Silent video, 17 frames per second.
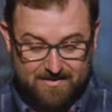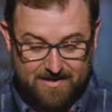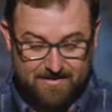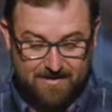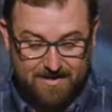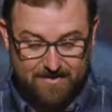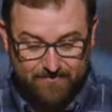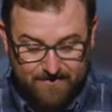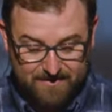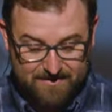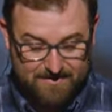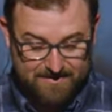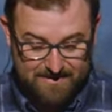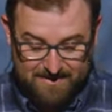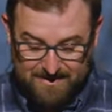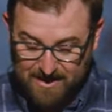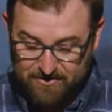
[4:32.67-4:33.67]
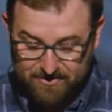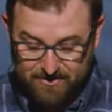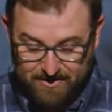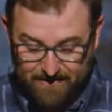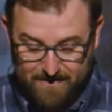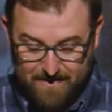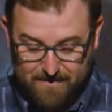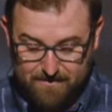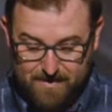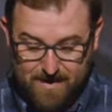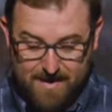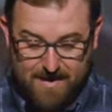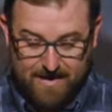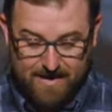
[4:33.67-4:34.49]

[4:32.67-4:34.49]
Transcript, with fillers: And he fixed his attention on them,